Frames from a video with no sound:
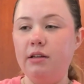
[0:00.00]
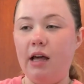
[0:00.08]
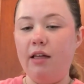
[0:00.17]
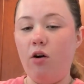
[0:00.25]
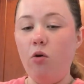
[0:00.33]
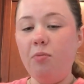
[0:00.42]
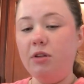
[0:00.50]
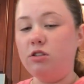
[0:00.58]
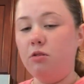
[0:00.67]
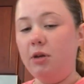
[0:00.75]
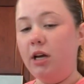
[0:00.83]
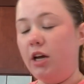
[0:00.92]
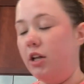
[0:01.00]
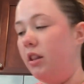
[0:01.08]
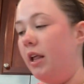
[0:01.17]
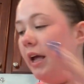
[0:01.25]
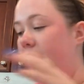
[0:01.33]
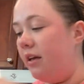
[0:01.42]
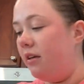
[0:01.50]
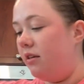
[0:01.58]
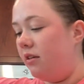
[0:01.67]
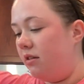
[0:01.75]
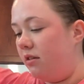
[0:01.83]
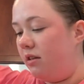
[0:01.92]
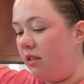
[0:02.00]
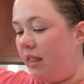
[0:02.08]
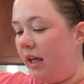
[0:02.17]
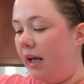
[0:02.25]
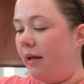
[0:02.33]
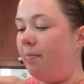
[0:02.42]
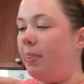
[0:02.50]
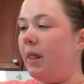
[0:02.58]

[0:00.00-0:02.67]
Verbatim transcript: I hope this will be a good like thing.